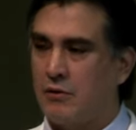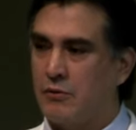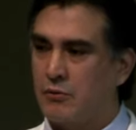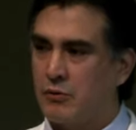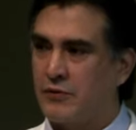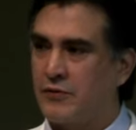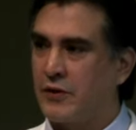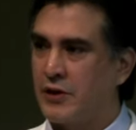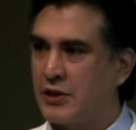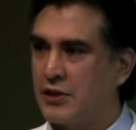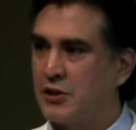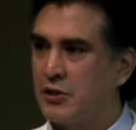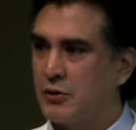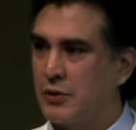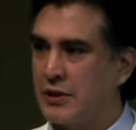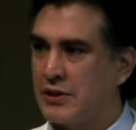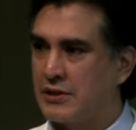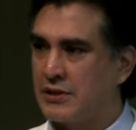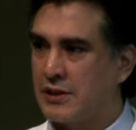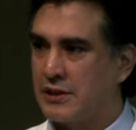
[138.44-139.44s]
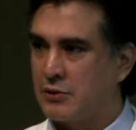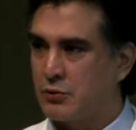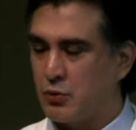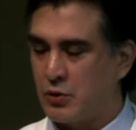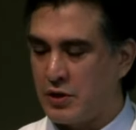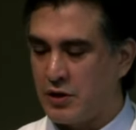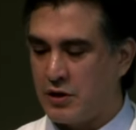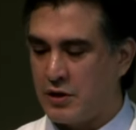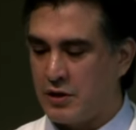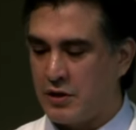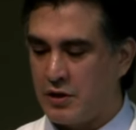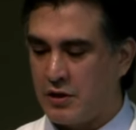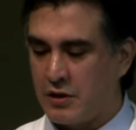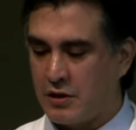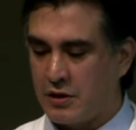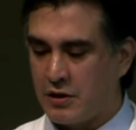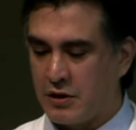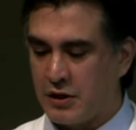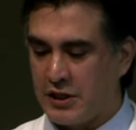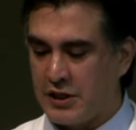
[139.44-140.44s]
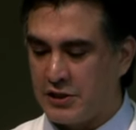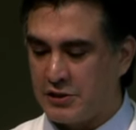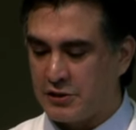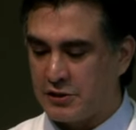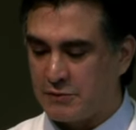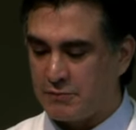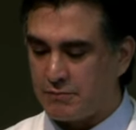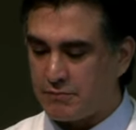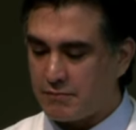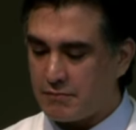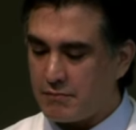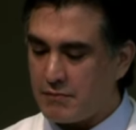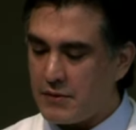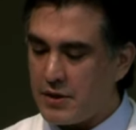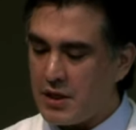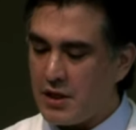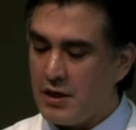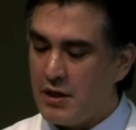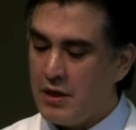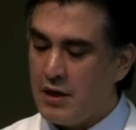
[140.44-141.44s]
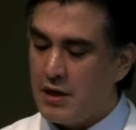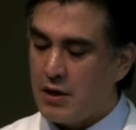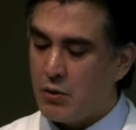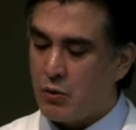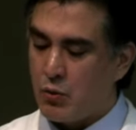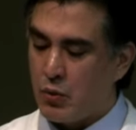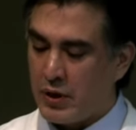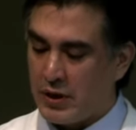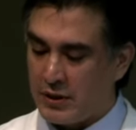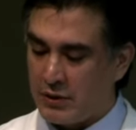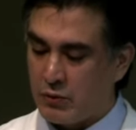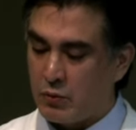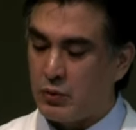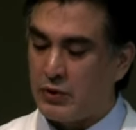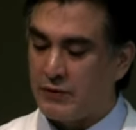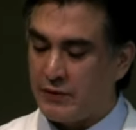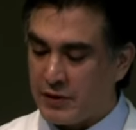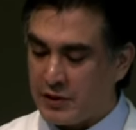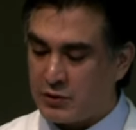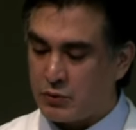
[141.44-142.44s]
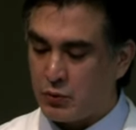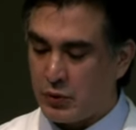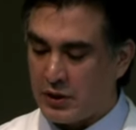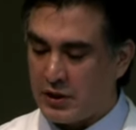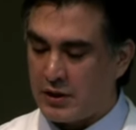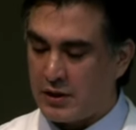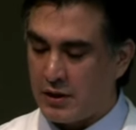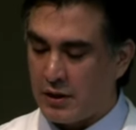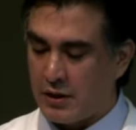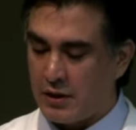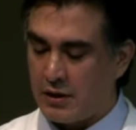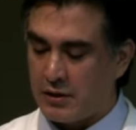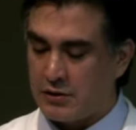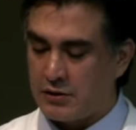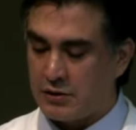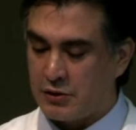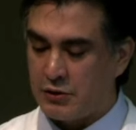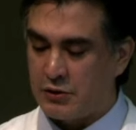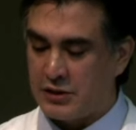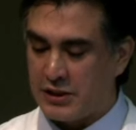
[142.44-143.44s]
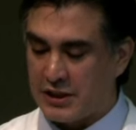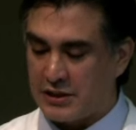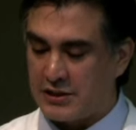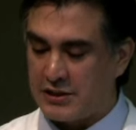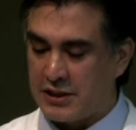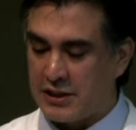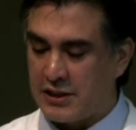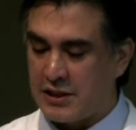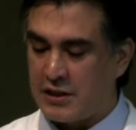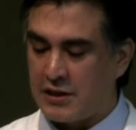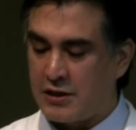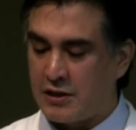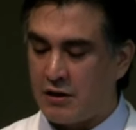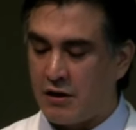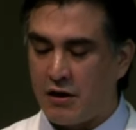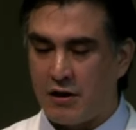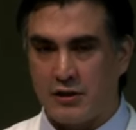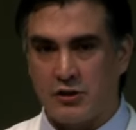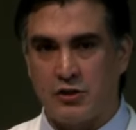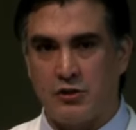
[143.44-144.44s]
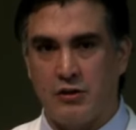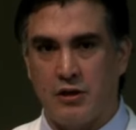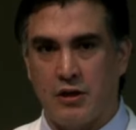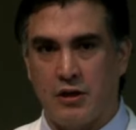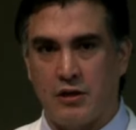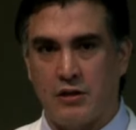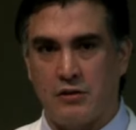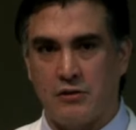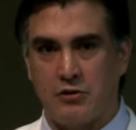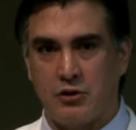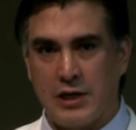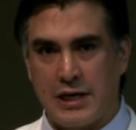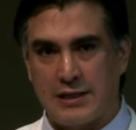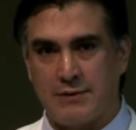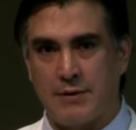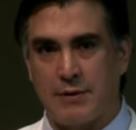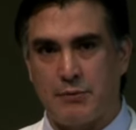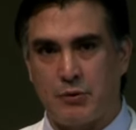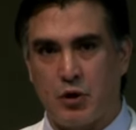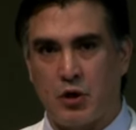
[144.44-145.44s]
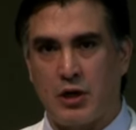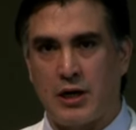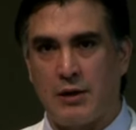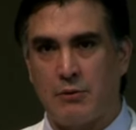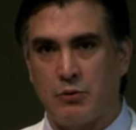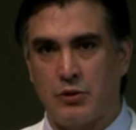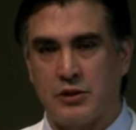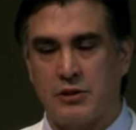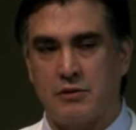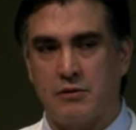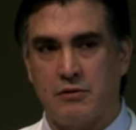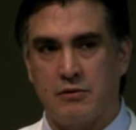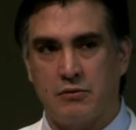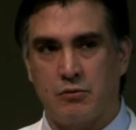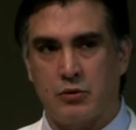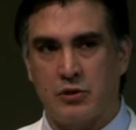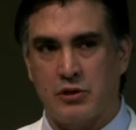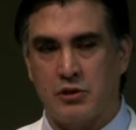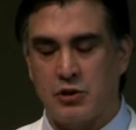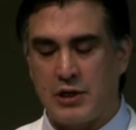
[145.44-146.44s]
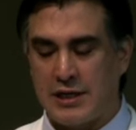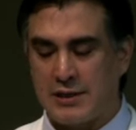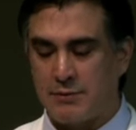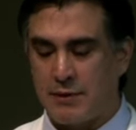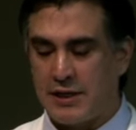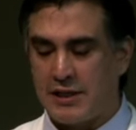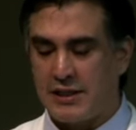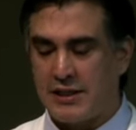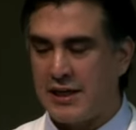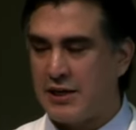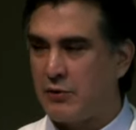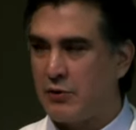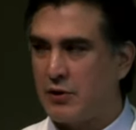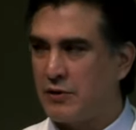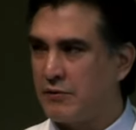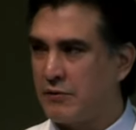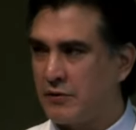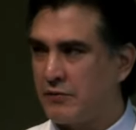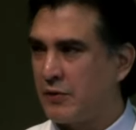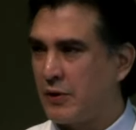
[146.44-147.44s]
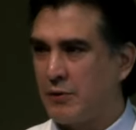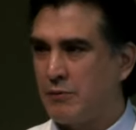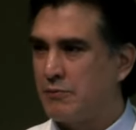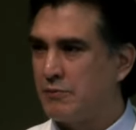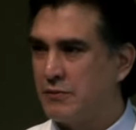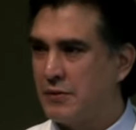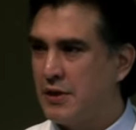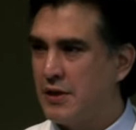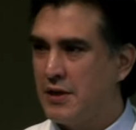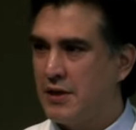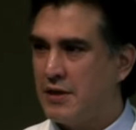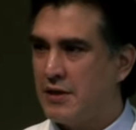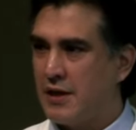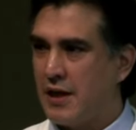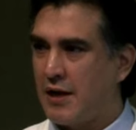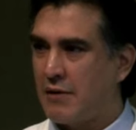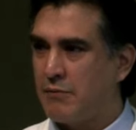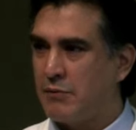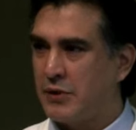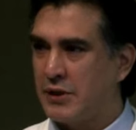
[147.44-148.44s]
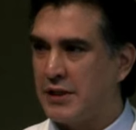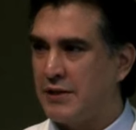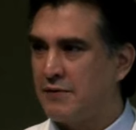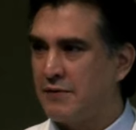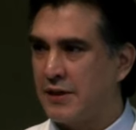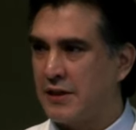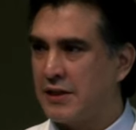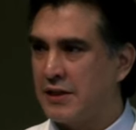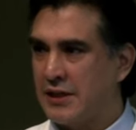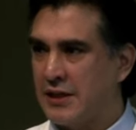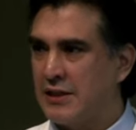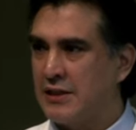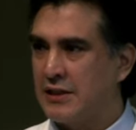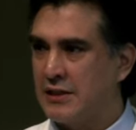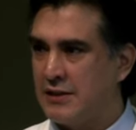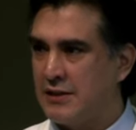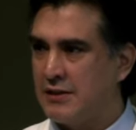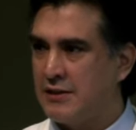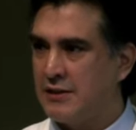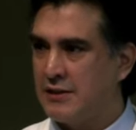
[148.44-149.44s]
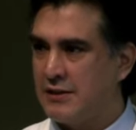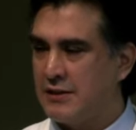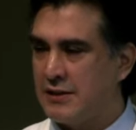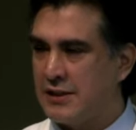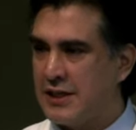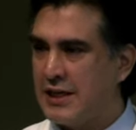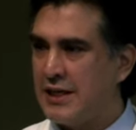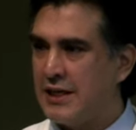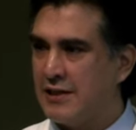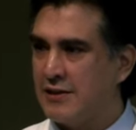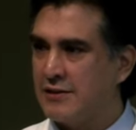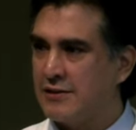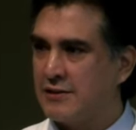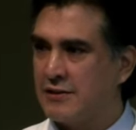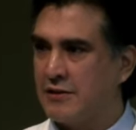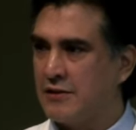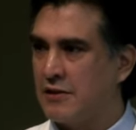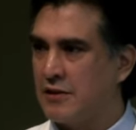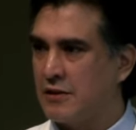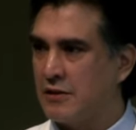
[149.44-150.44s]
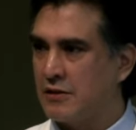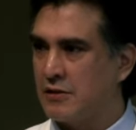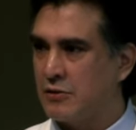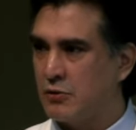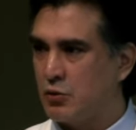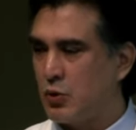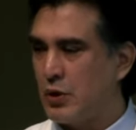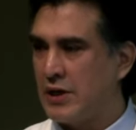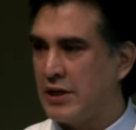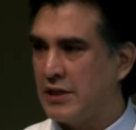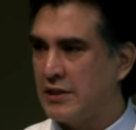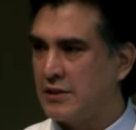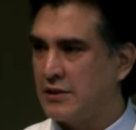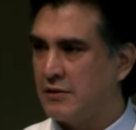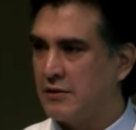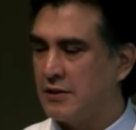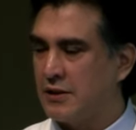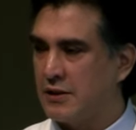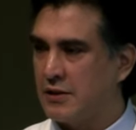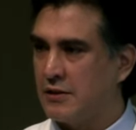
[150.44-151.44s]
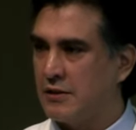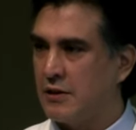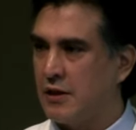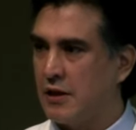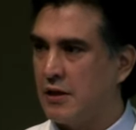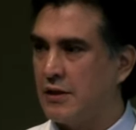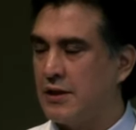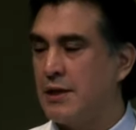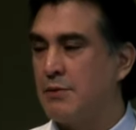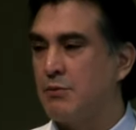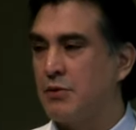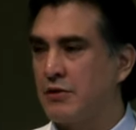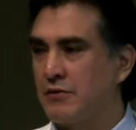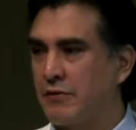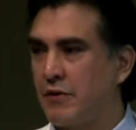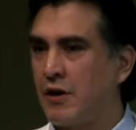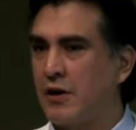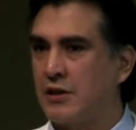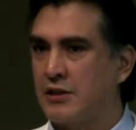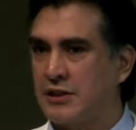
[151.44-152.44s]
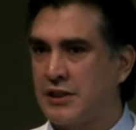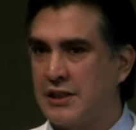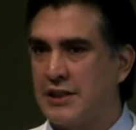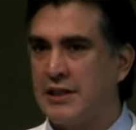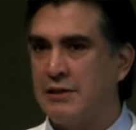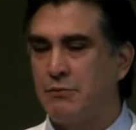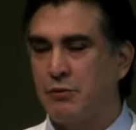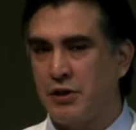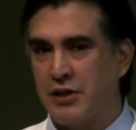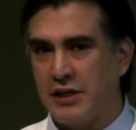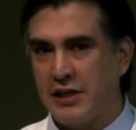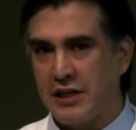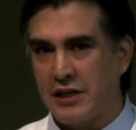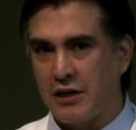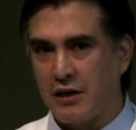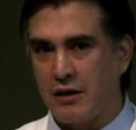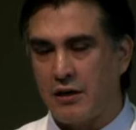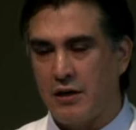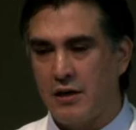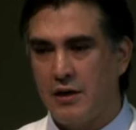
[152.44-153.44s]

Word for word: referred to as, as one of the, the leaders. When we first went to UCSD, their heart transplant program was was transplanting anywhere from, I believe, like in the teens to the 20s in uh, number of hearts they did per year.